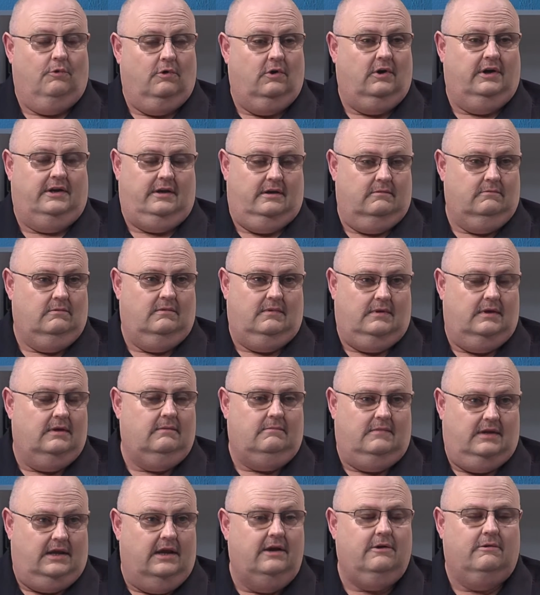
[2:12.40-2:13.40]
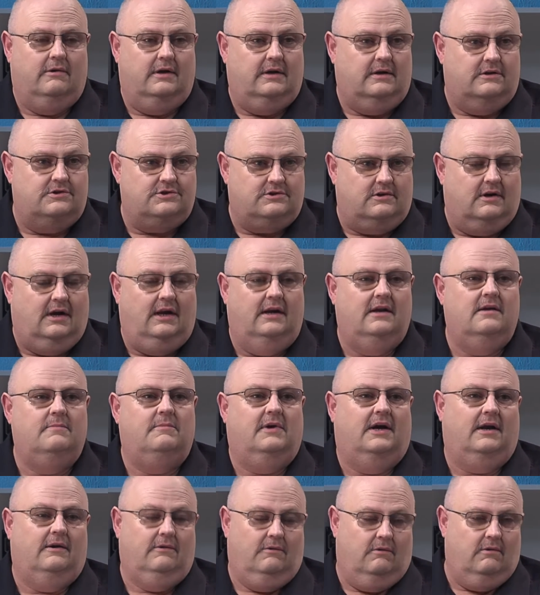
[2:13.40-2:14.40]
Right here in Australia,
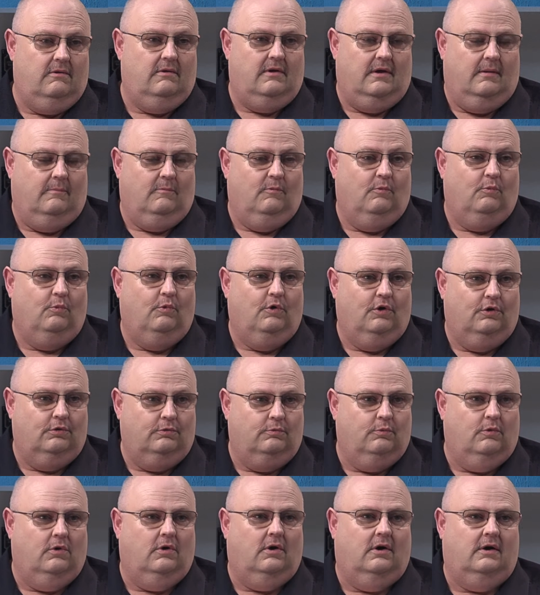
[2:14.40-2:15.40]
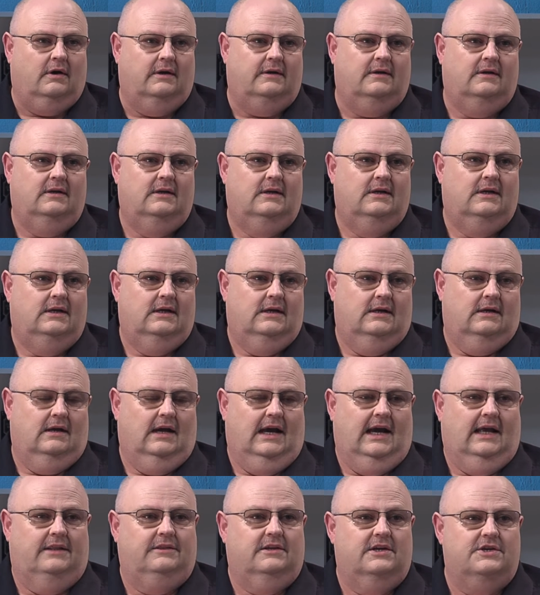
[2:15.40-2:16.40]
but worldwide. Mm.
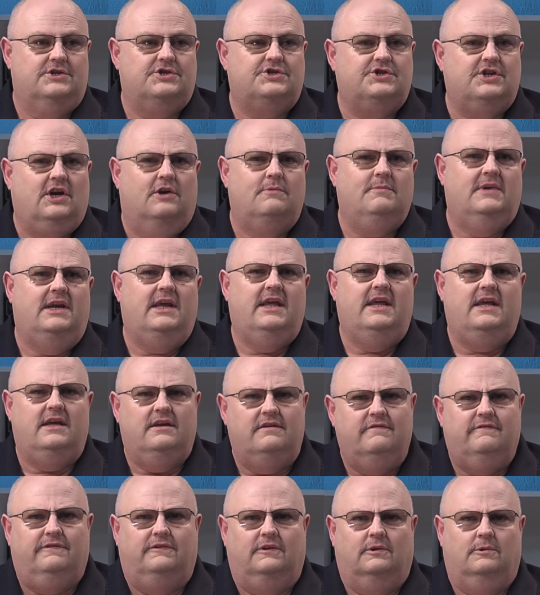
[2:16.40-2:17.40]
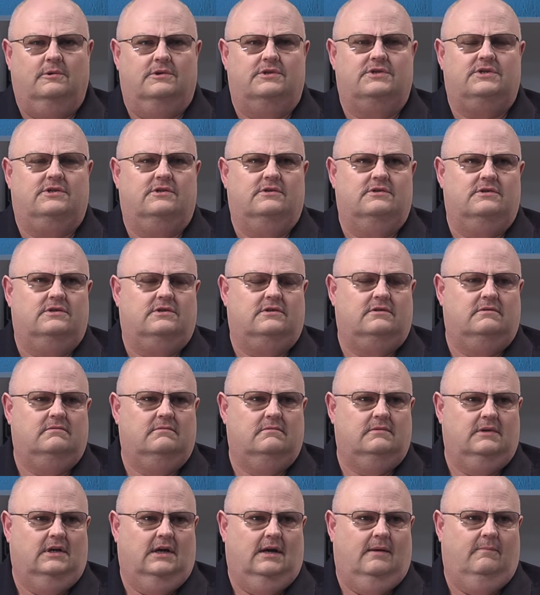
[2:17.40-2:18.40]
And there's so many influences
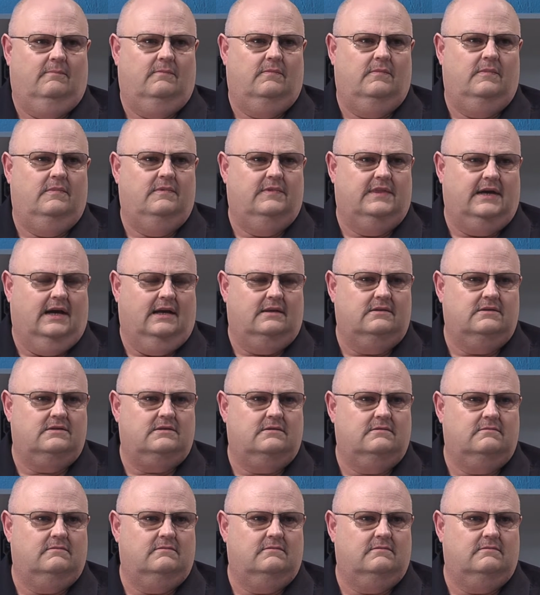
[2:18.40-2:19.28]
that